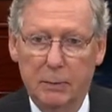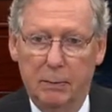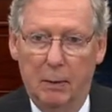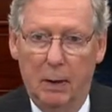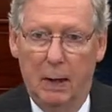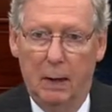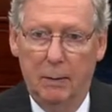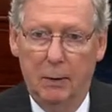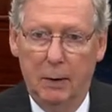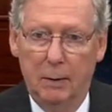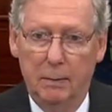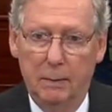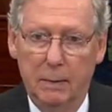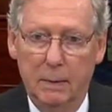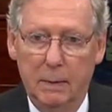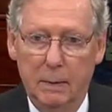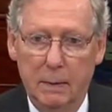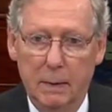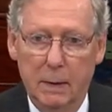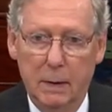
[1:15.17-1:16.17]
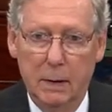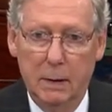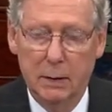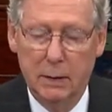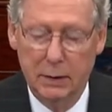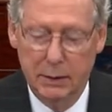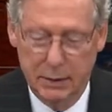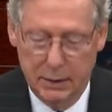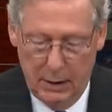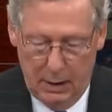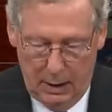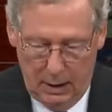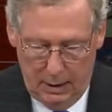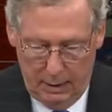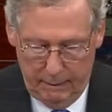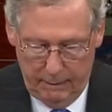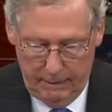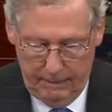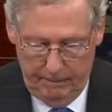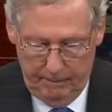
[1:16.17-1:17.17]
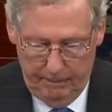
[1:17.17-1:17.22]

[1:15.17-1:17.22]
problem to solve.